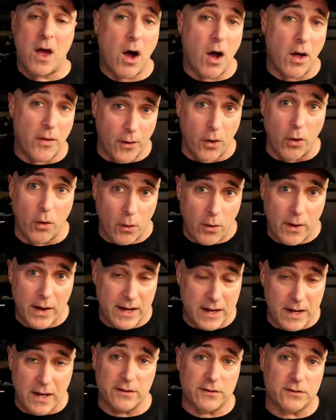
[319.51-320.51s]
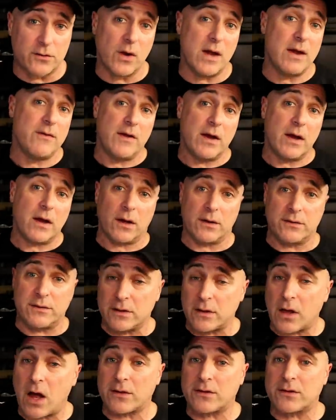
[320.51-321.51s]
Although he is grieving because
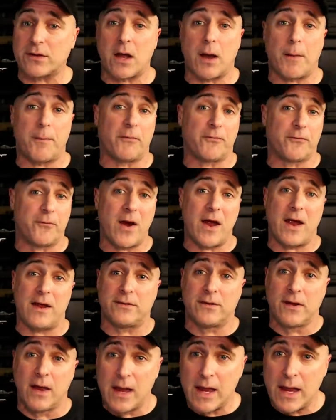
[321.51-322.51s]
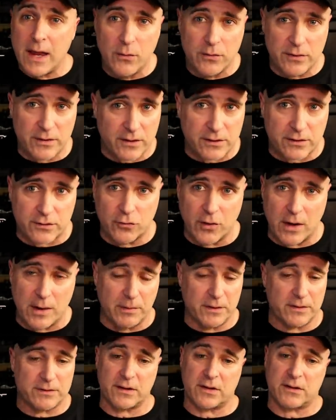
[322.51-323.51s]
he lost a couple friends, he was
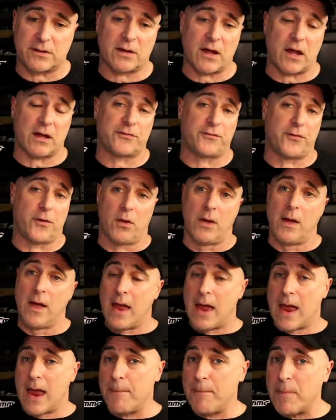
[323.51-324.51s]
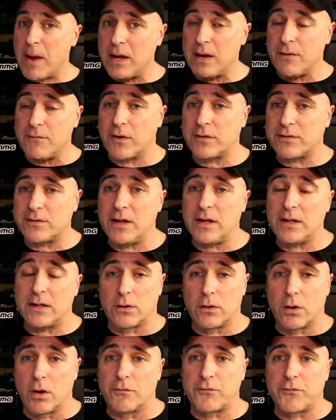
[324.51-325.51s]
extremely successful, and many of us need
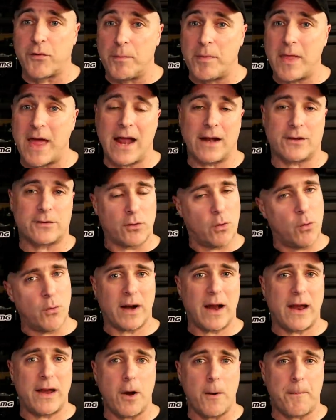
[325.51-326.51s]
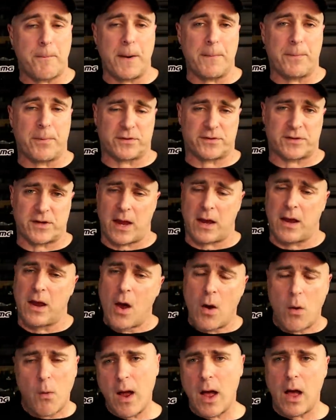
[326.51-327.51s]
to learn from that. So when I hear people say,
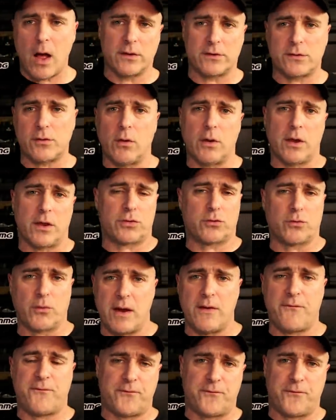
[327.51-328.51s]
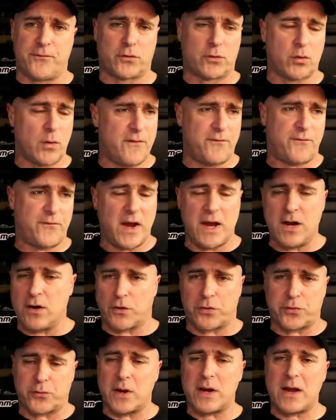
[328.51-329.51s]
well, it's only three three feet
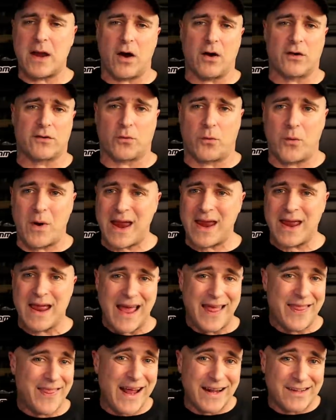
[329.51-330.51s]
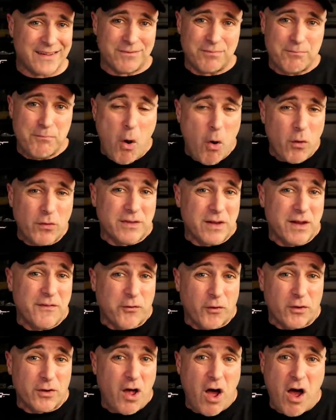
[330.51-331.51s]
or three yards away, that's mostly
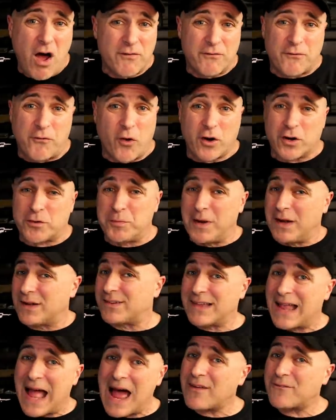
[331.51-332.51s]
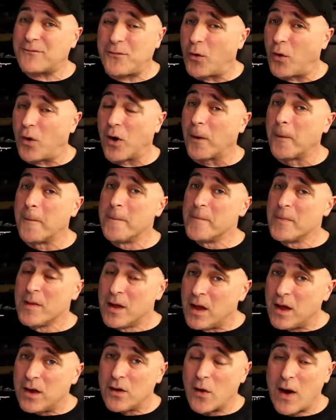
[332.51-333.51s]
for law enforcement. It's not for
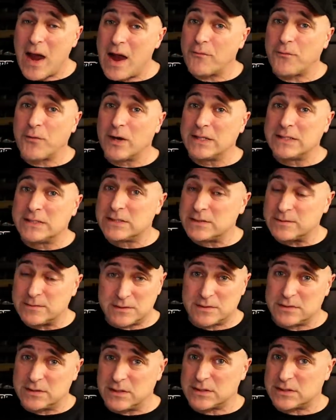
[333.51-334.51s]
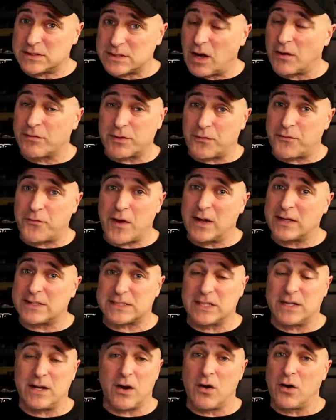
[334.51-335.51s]
your average
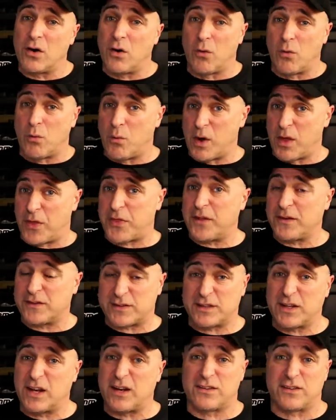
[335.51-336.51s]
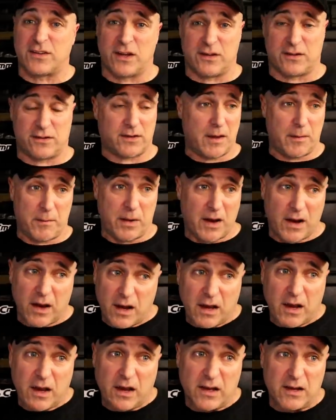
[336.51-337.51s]
self-defense scenario with citizens. I
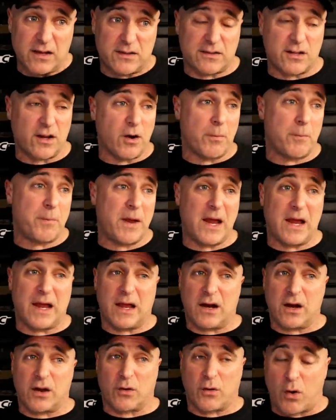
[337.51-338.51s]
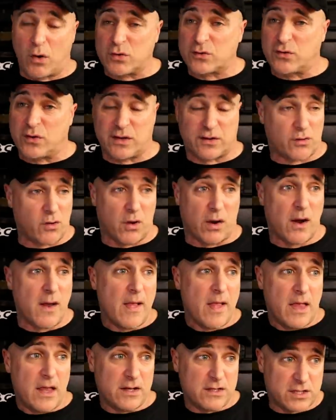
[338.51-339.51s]
mean, consider being at a grocery store
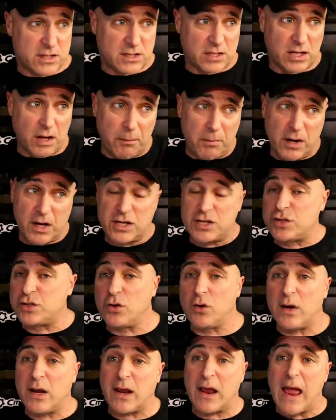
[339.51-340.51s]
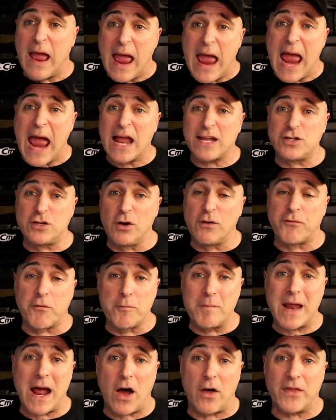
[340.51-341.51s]
and somebody shooting at you
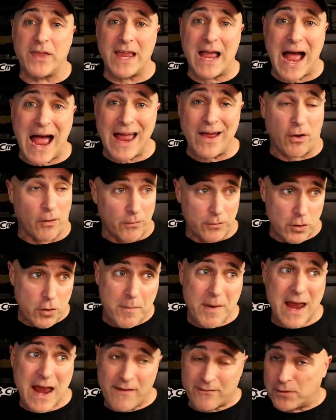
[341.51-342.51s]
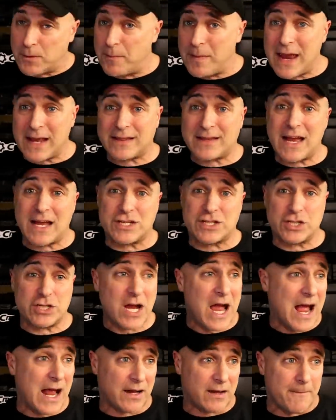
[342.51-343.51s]
from down the aisle. You may have to make that
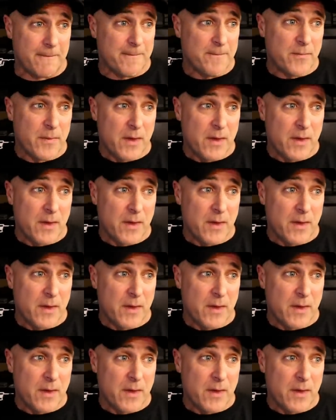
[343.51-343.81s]
shot.